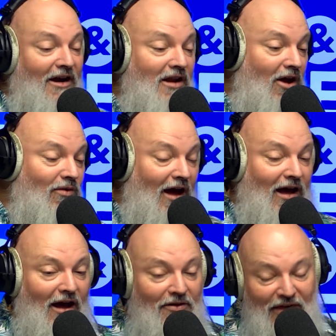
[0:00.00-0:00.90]
I
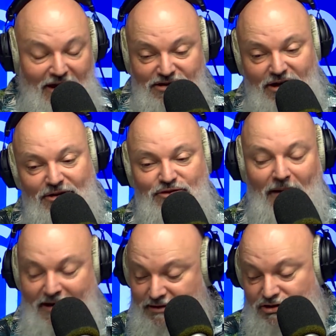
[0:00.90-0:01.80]
know, thank you so much
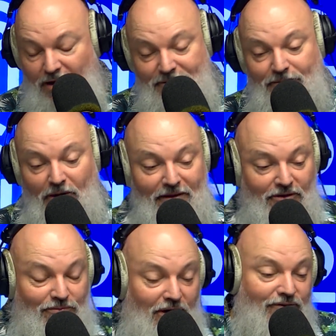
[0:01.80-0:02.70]
for making the time to pop
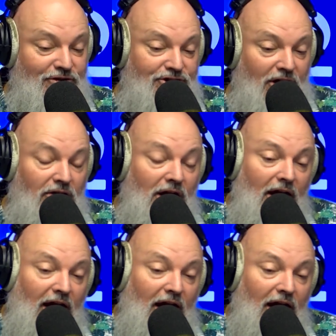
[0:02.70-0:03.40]
in on the breakfast show.